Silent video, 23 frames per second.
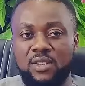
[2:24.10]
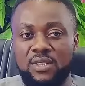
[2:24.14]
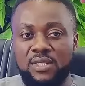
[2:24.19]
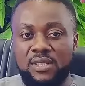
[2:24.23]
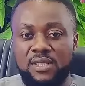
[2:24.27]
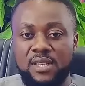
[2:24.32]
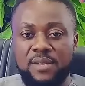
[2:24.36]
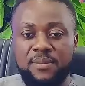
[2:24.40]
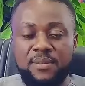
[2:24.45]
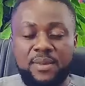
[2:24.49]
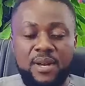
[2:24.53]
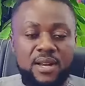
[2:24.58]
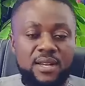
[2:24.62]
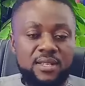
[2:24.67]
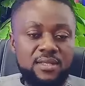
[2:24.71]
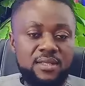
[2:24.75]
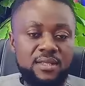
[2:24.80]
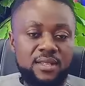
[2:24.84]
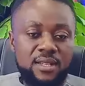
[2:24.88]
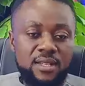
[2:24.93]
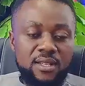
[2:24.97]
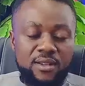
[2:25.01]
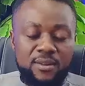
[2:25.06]
not the same
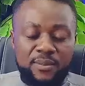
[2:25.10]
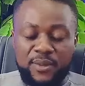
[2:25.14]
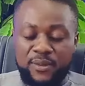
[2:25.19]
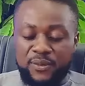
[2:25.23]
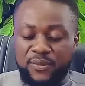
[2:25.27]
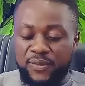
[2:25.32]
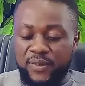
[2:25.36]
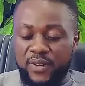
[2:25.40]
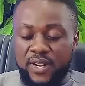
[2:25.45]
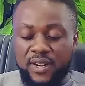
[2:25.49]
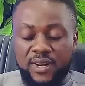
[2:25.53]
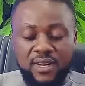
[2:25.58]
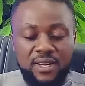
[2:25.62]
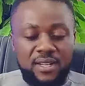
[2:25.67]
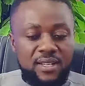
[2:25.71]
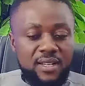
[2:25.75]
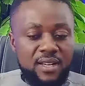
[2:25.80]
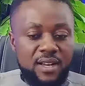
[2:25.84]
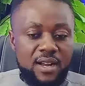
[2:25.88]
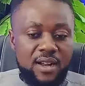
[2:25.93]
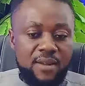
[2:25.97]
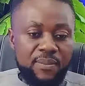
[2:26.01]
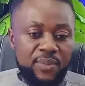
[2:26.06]
Arsenal that have been
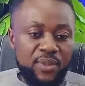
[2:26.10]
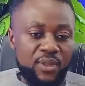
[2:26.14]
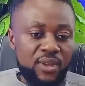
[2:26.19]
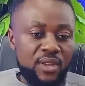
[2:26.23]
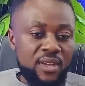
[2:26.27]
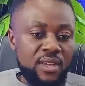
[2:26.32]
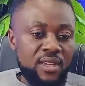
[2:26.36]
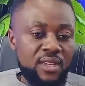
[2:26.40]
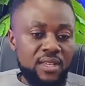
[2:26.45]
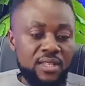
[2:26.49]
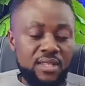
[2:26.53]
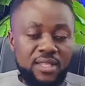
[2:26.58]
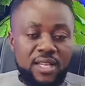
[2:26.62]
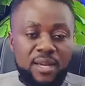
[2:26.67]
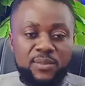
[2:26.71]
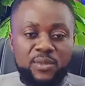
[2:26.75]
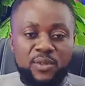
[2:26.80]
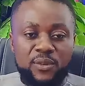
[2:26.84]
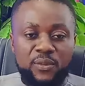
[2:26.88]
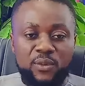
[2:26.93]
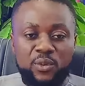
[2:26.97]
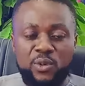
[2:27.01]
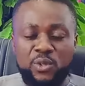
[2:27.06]
firing in
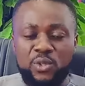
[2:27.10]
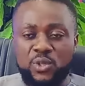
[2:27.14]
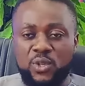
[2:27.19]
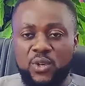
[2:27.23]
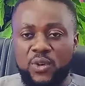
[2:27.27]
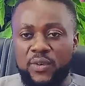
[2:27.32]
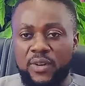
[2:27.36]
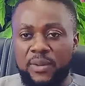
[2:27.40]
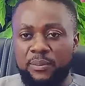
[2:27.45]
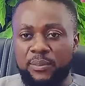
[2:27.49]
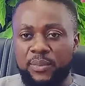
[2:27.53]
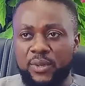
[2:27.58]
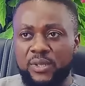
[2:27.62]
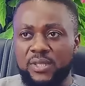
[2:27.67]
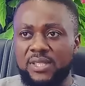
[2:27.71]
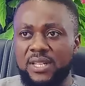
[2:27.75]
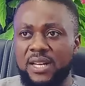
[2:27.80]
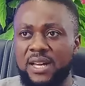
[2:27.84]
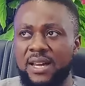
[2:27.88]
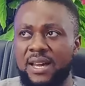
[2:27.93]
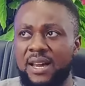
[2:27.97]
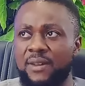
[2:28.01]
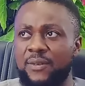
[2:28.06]
terms of goal scoring,
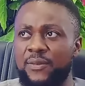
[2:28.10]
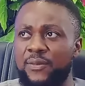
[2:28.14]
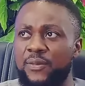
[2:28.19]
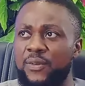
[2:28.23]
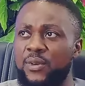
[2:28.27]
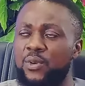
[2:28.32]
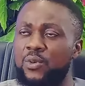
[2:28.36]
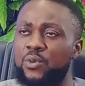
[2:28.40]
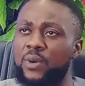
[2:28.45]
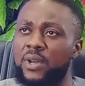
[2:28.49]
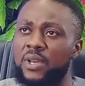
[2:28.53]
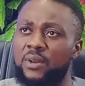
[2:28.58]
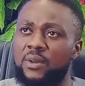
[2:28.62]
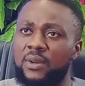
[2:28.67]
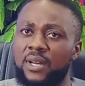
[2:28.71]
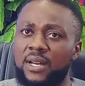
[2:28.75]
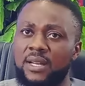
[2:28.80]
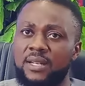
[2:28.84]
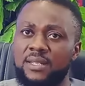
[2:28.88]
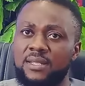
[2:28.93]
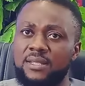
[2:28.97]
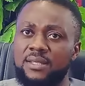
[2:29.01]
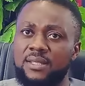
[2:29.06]
but I feel when you
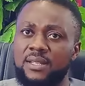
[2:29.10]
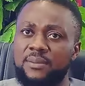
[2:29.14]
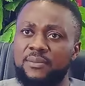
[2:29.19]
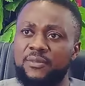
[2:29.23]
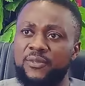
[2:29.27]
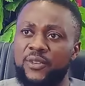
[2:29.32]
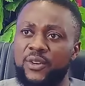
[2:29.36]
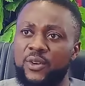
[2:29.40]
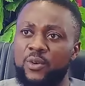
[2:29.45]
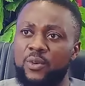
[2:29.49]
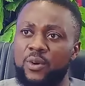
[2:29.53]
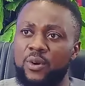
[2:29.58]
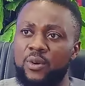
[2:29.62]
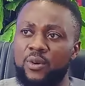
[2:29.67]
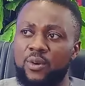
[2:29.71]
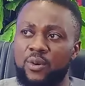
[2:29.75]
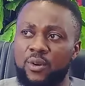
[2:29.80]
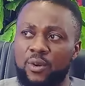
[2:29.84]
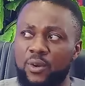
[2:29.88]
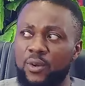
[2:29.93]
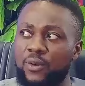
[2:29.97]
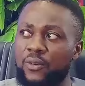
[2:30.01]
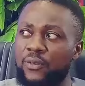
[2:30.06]
look at this team very well,
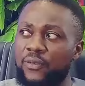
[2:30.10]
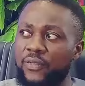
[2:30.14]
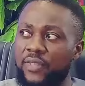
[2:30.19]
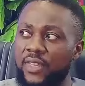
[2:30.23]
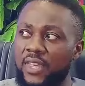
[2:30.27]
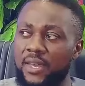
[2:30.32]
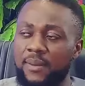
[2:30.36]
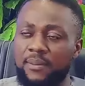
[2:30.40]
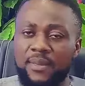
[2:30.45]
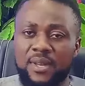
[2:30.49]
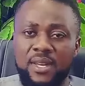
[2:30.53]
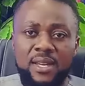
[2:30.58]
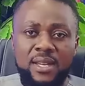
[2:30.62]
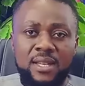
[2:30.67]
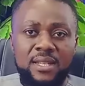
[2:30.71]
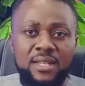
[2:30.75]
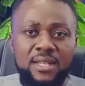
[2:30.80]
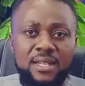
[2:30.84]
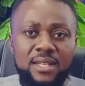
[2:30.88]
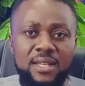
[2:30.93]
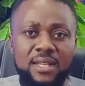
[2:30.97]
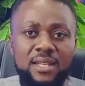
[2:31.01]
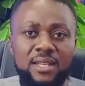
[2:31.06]
all of them,
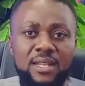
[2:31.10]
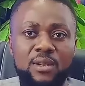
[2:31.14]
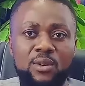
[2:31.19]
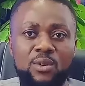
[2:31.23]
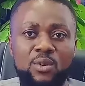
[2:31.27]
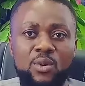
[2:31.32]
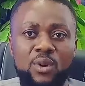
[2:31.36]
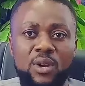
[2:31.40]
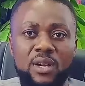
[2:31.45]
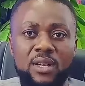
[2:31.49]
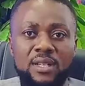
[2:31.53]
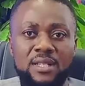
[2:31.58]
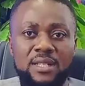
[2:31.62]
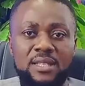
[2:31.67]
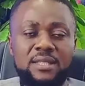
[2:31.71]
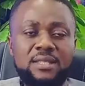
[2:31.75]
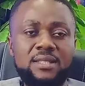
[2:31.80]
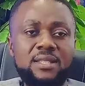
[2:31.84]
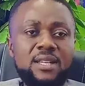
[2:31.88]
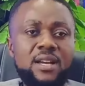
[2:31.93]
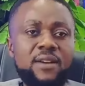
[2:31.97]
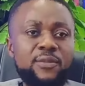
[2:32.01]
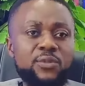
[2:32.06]
they look
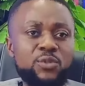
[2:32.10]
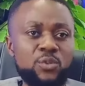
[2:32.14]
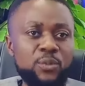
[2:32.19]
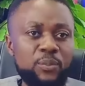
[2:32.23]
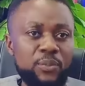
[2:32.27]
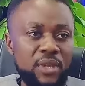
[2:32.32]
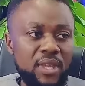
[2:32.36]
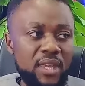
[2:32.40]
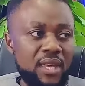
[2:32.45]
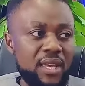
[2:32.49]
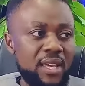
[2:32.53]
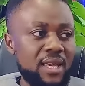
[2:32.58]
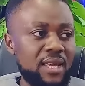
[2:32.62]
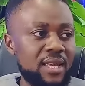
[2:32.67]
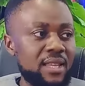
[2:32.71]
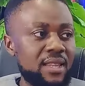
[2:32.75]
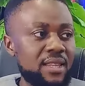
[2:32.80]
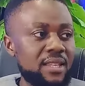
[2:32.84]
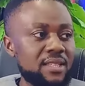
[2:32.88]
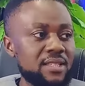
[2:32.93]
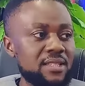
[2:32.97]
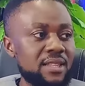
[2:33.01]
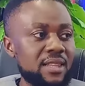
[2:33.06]
deserved to be here
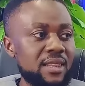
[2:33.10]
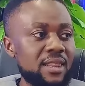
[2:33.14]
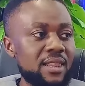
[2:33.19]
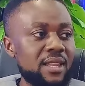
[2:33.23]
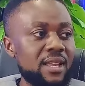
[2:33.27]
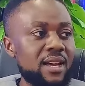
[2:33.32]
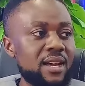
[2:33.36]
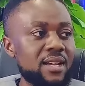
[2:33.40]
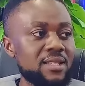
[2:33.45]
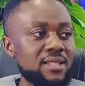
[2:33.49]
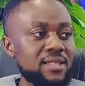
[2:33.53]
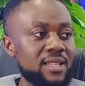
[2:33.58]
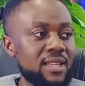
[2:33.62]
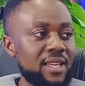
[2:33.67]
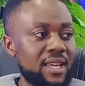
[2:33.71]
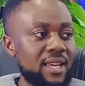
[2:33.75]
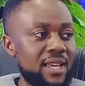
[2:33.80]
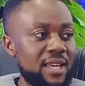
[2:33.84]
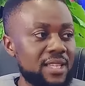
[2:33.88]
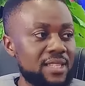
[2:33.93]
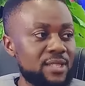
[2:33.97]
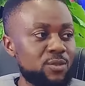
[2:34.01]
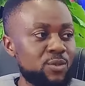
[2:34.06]
in this last
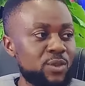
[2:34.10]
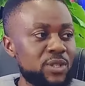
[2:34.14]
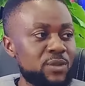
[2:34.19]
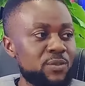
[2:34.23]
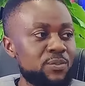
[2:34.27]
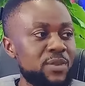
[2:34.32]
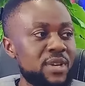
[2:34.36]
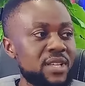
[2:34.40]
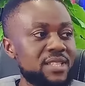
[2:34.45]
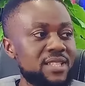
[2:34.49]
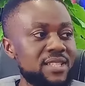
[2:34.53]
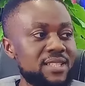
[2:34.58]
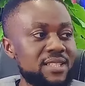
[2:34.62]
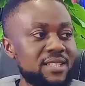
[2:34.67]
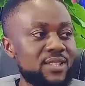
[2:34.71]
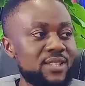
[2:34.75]
8, which makes it